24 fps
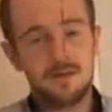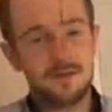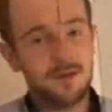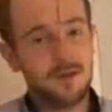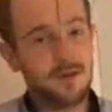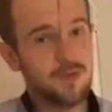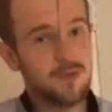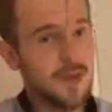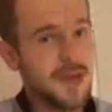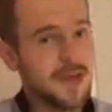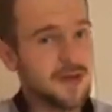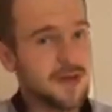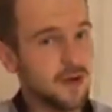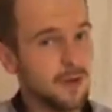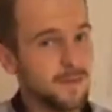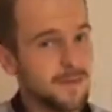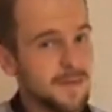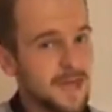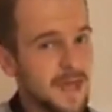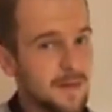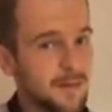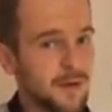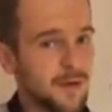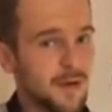You may not
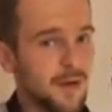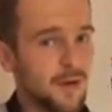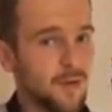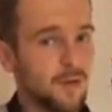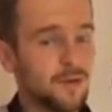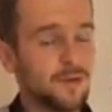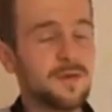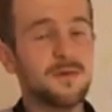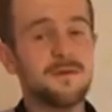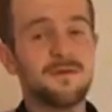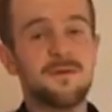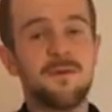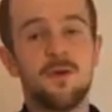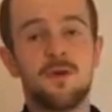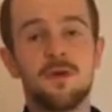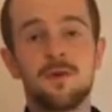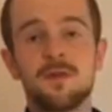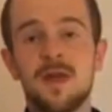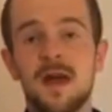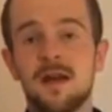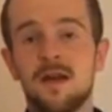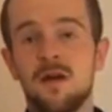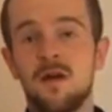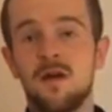be able to hold your form
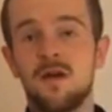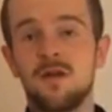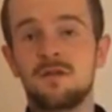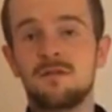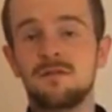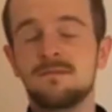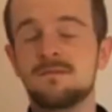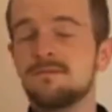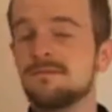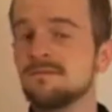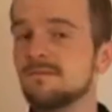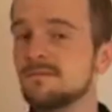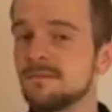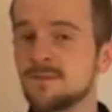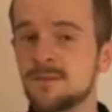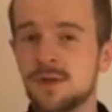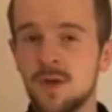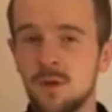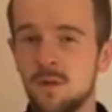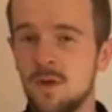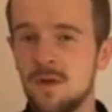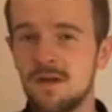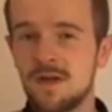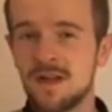that long.
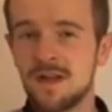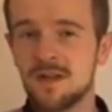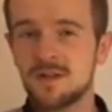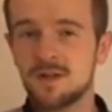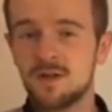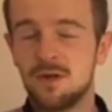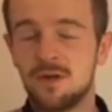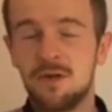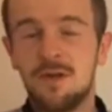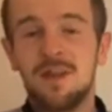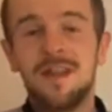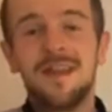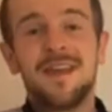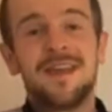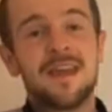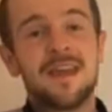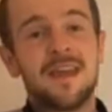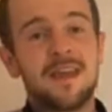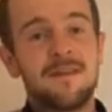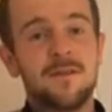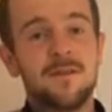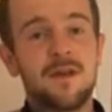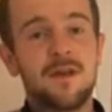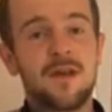Don't worry at all.
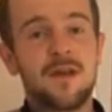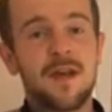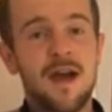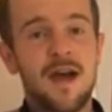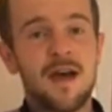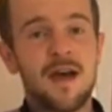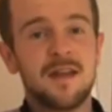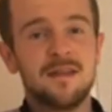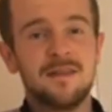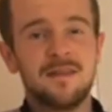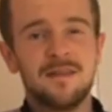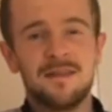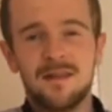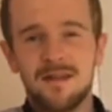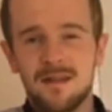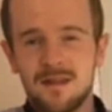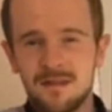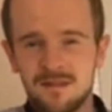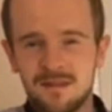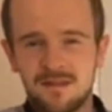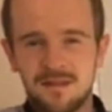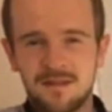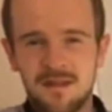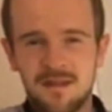If you can,
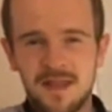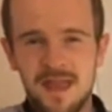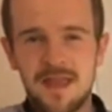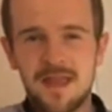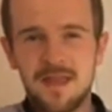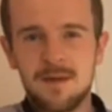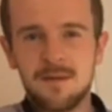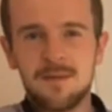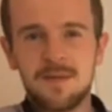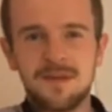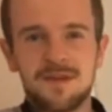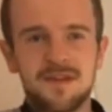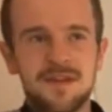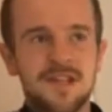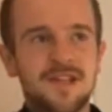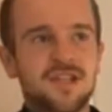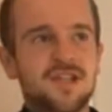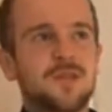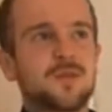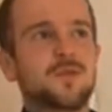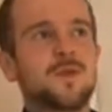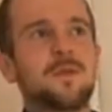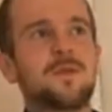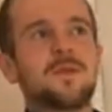stay in
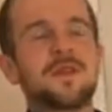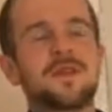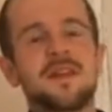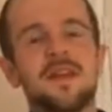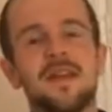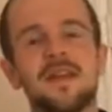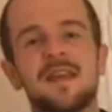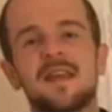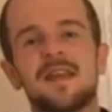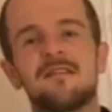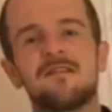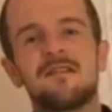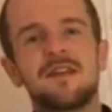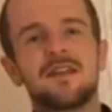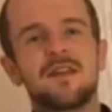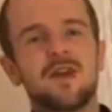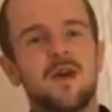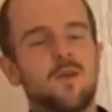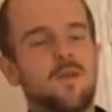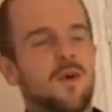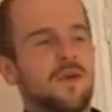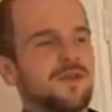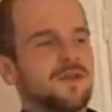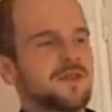position. We particularly
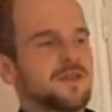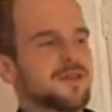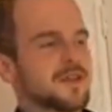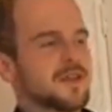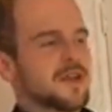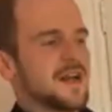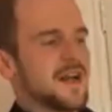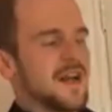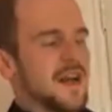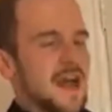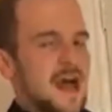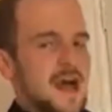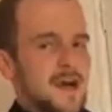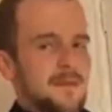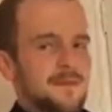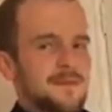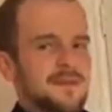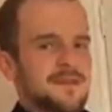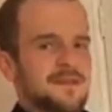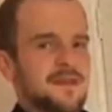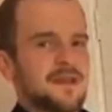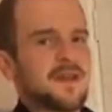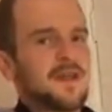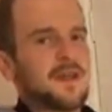don't want to collapse.
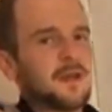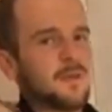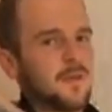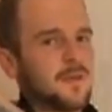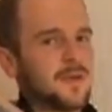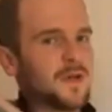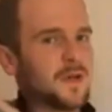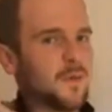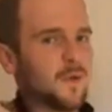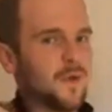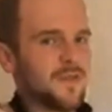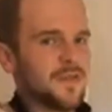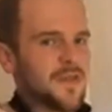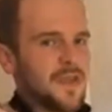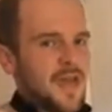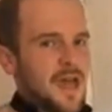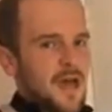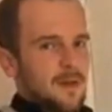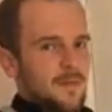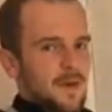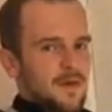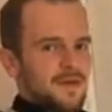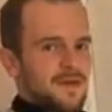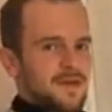We don't want the
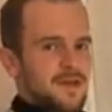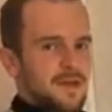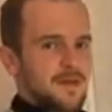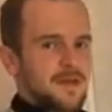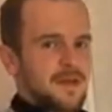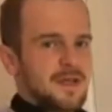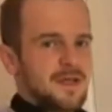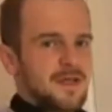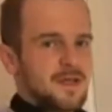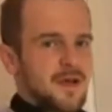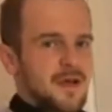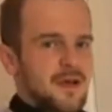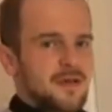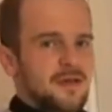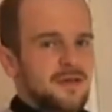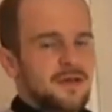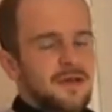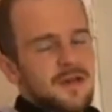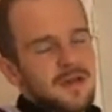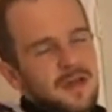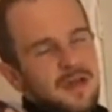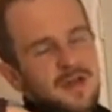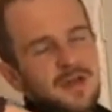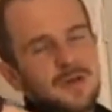elbows coming down.
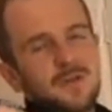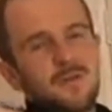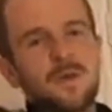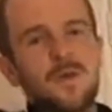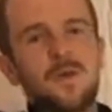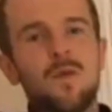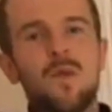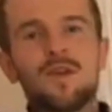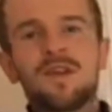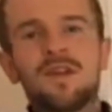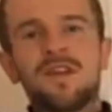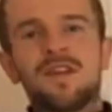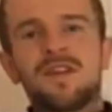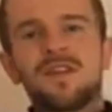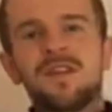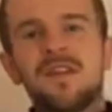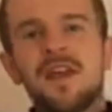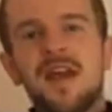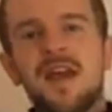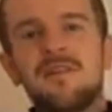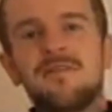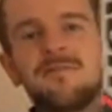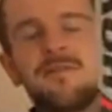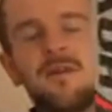We want to
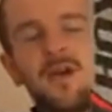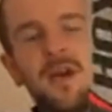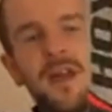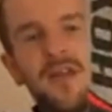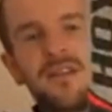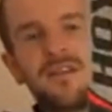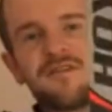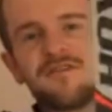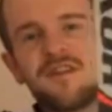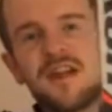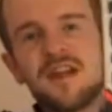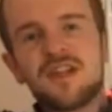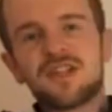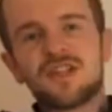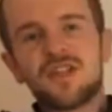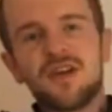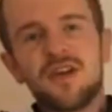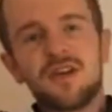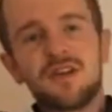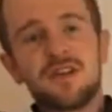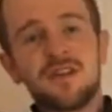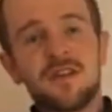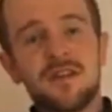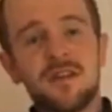stay fully stretched
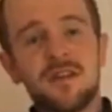out